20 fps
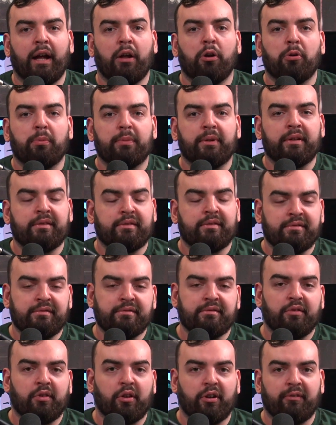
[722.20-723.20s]
opening
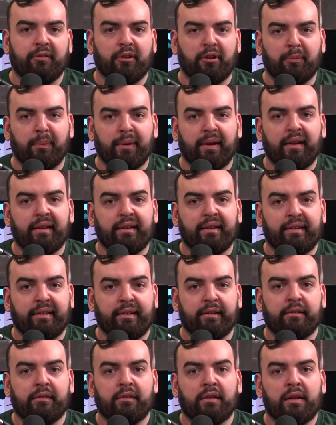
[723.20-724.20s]
sort of experience
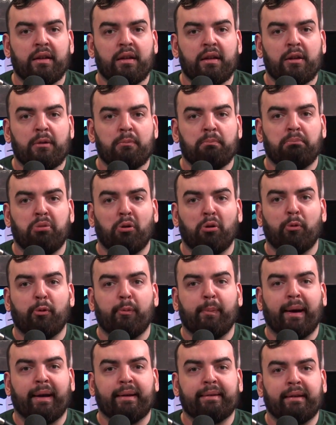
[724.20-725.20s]
and brought me
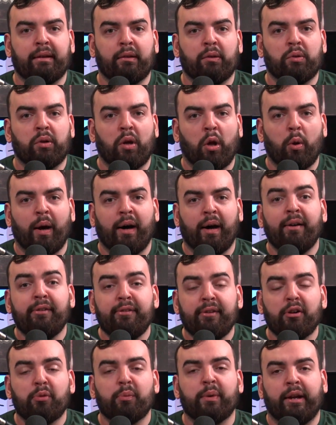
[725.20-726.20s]
back to how I
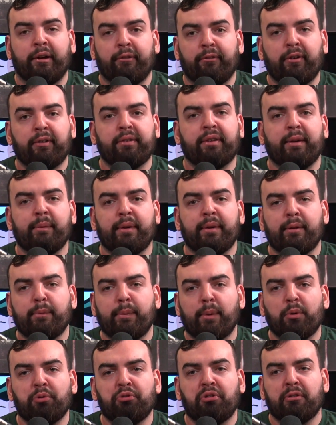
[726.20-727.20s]
felt when I first came into
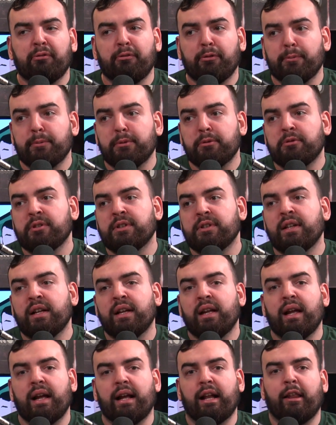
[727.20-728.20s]
Powerchair Football.
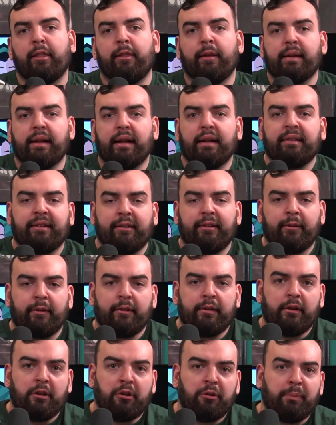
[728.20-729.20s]
And I think that's something
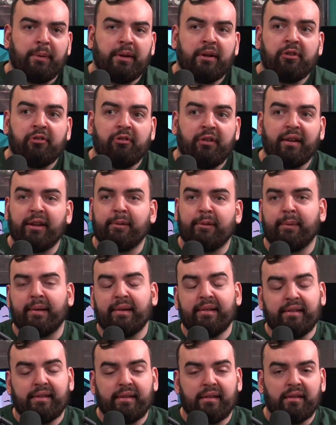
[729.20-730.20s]
that has been greatly
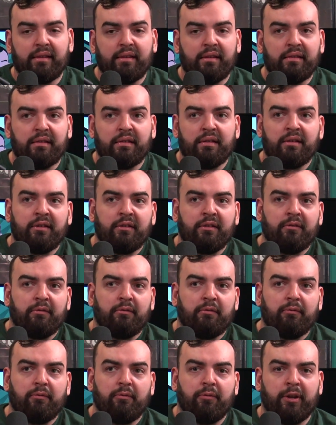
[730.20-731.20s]
missed
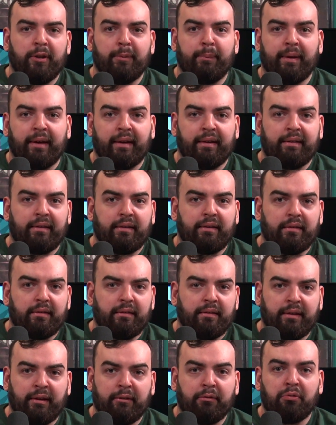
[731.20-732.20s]
for the past
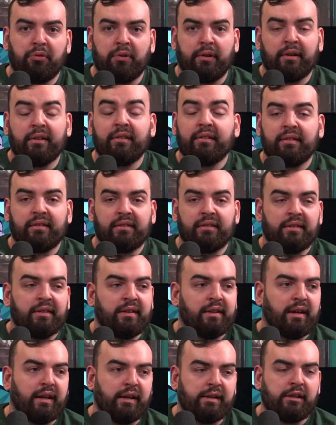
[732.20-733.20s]
several years
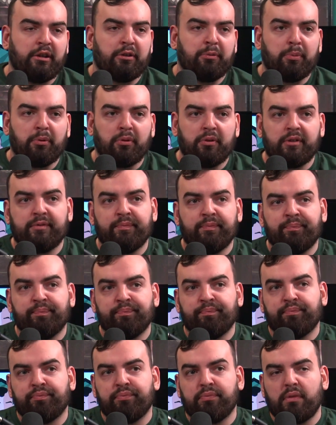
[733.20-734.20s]
in the sport.
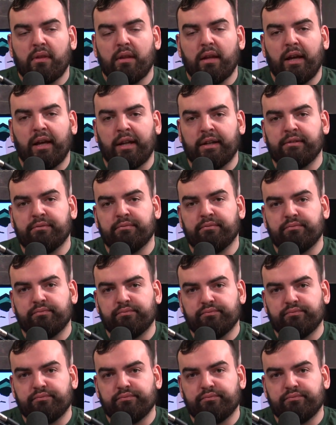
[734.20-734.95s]
And